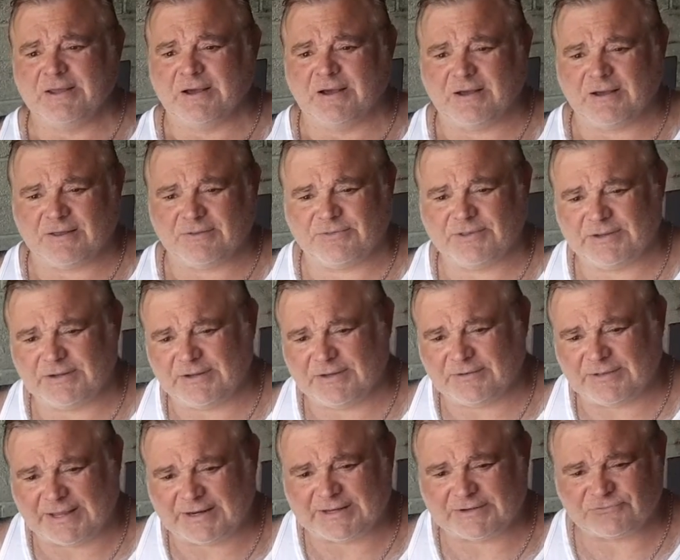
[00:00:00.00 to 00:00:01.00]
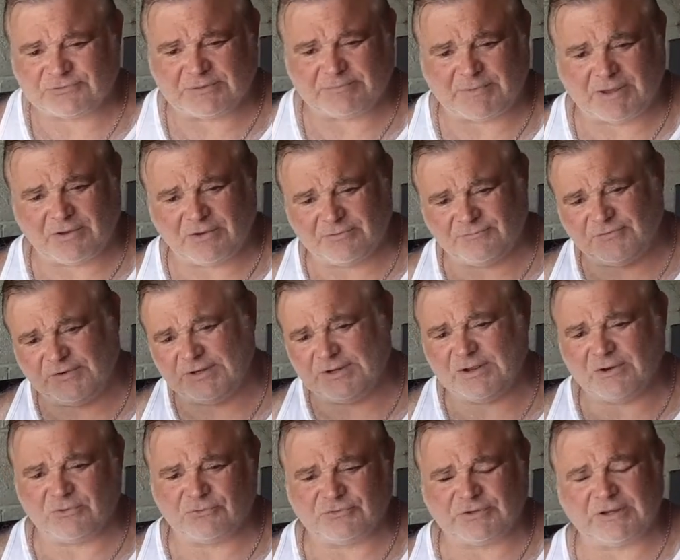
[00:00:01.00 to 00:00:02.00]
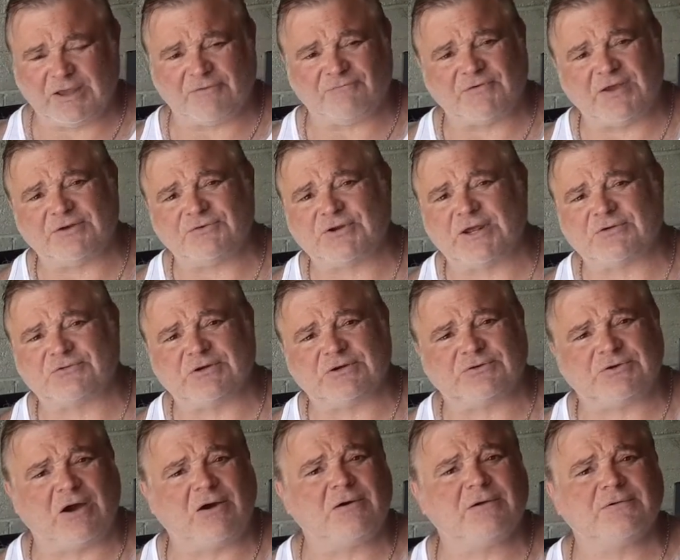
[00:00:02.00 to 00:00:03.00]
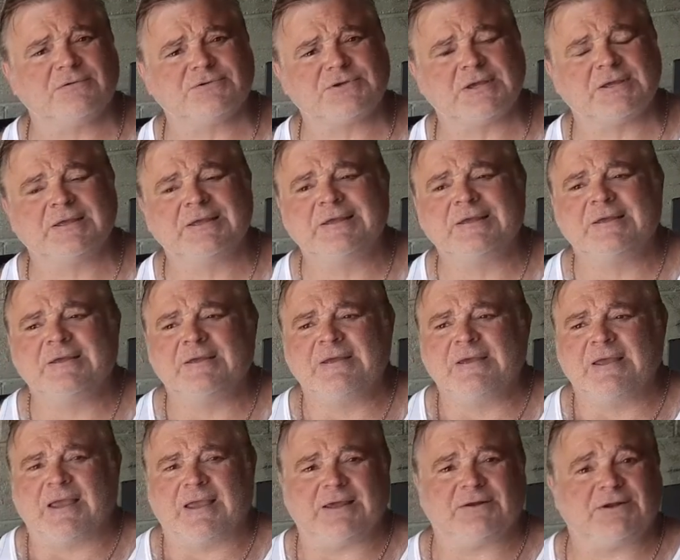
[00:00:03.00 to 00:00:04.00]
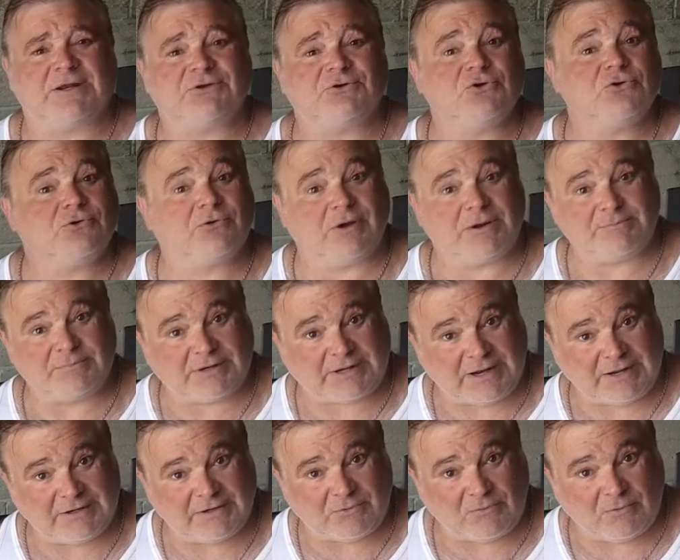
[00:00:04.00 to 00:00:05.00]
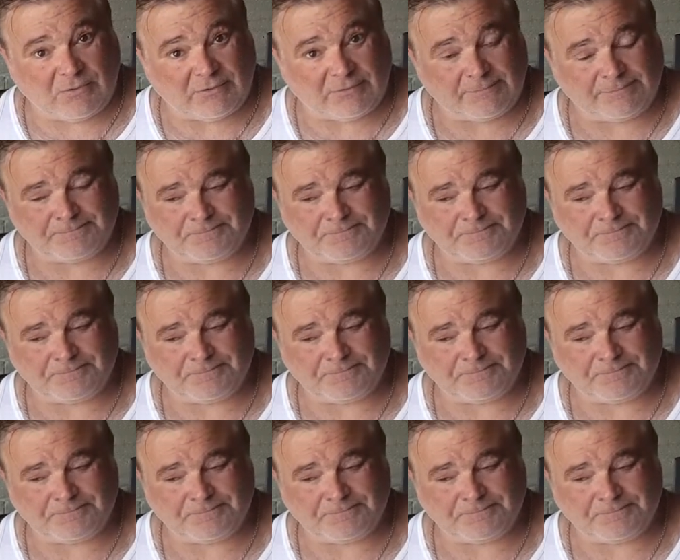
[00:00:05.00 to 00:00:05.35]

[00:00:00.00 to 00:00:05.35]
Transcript: And like I said in my other videos, they got fantastic tires, and they do great mechanic work.